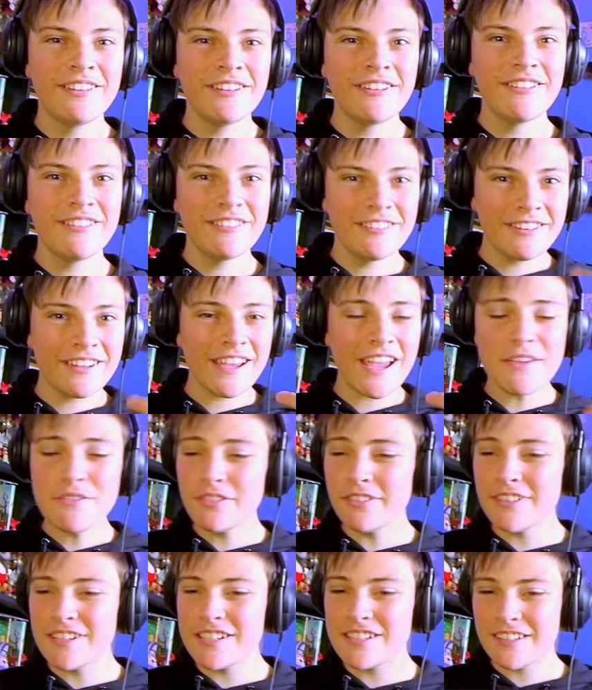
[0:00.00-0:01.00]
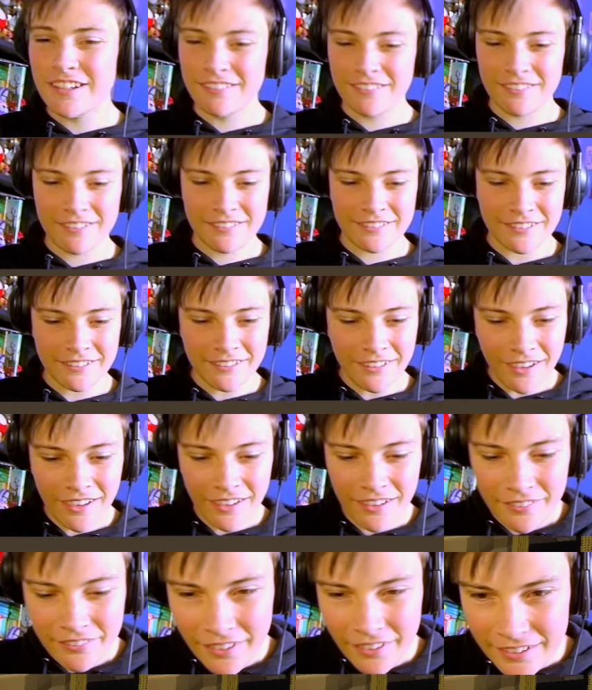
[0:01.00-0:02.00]
The game's finished downloading.
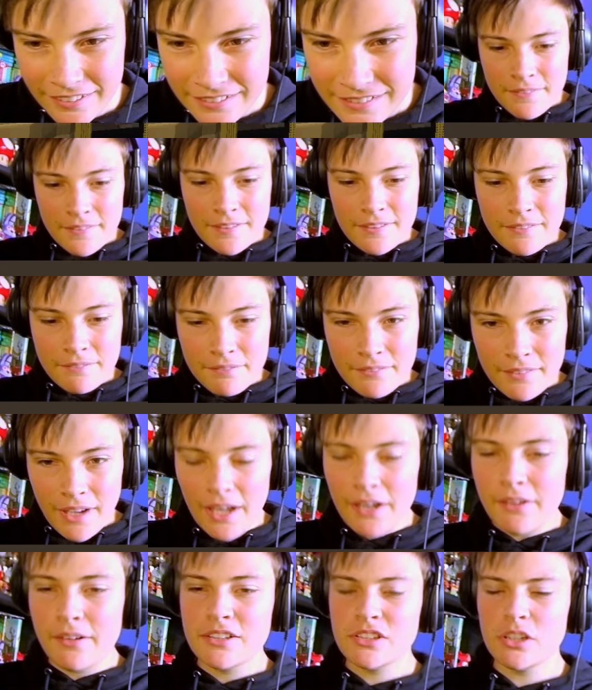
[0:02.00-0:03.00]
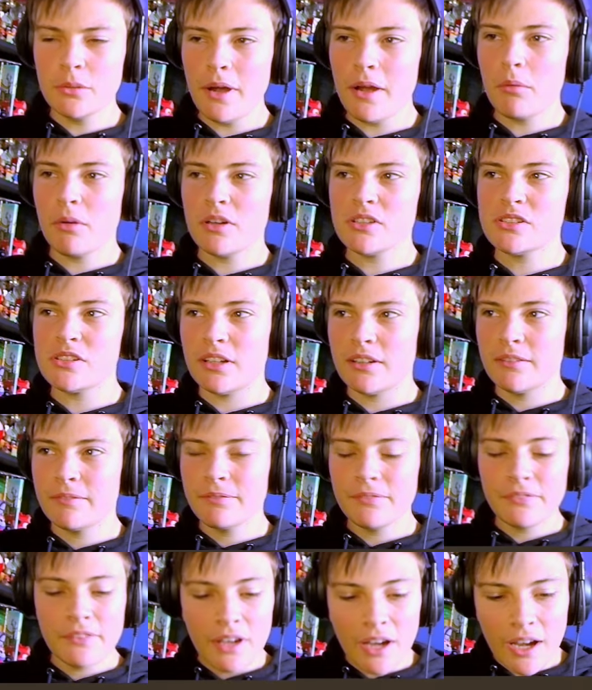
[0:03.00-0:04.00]
Oh, nice. Anyway, so where was I?
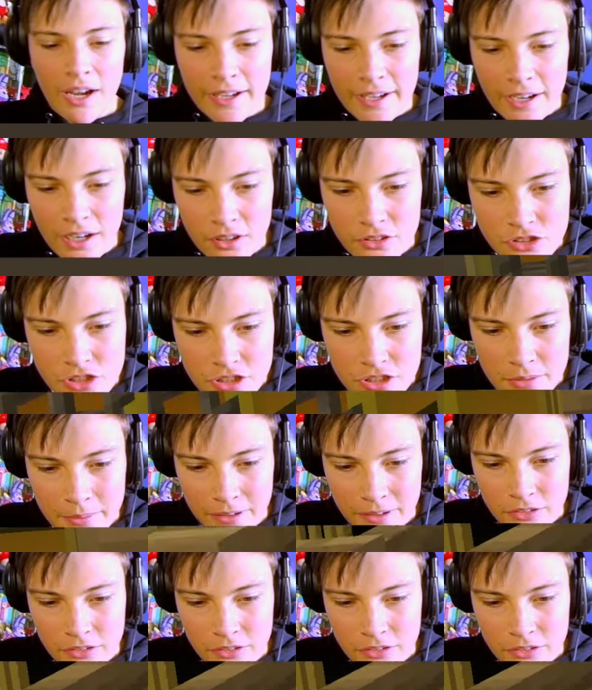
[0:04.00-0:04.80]
Ah, yeah, I was just about to